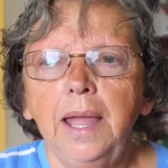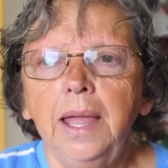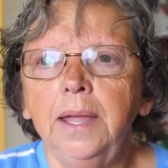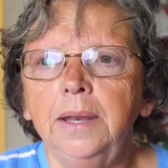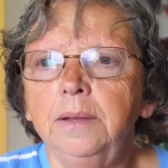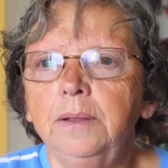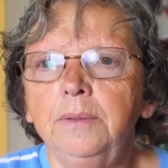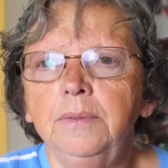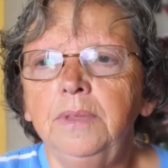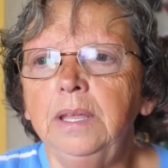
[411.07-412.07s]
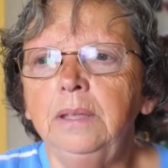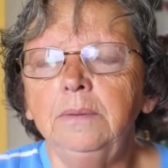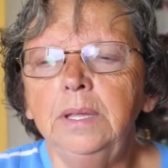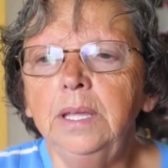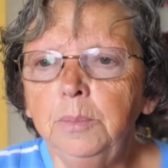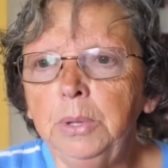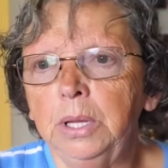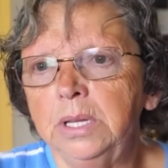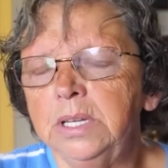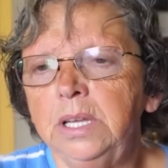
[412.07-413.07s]
and the
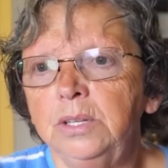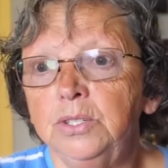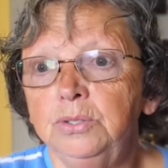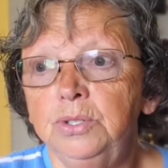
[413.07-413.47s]
inability